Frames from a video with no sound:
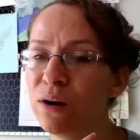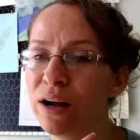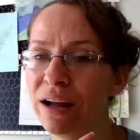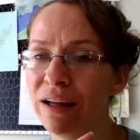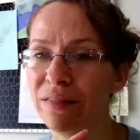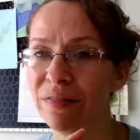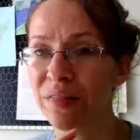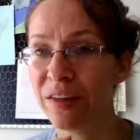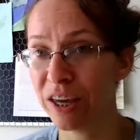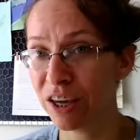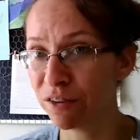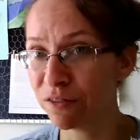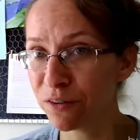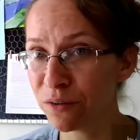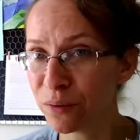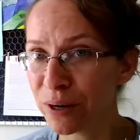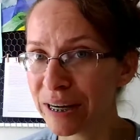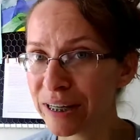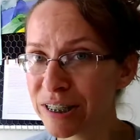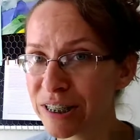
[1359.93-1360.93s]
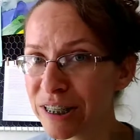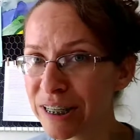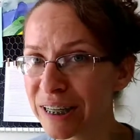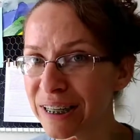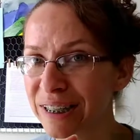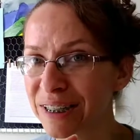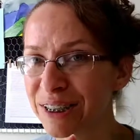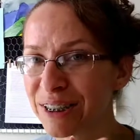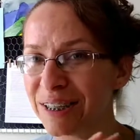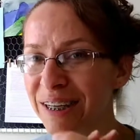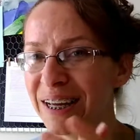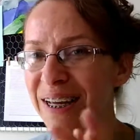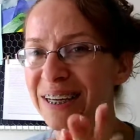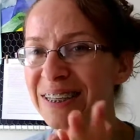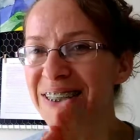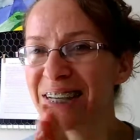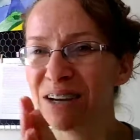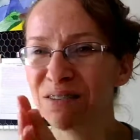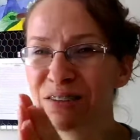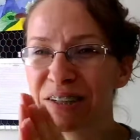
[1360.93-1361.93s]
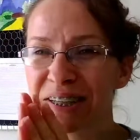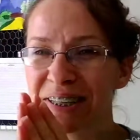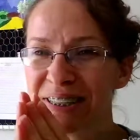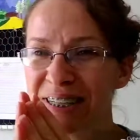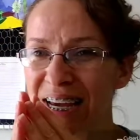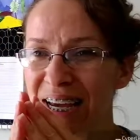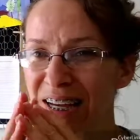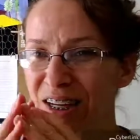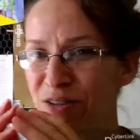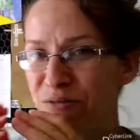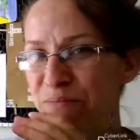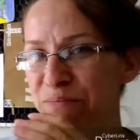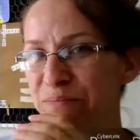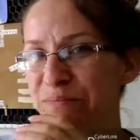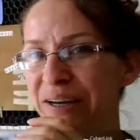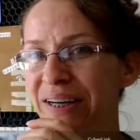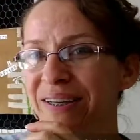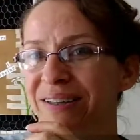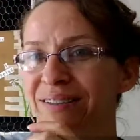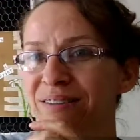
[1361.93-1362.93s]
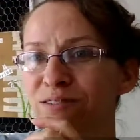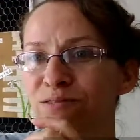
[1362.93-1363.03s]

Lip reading: and thank you for watching, and have a good day. Bye.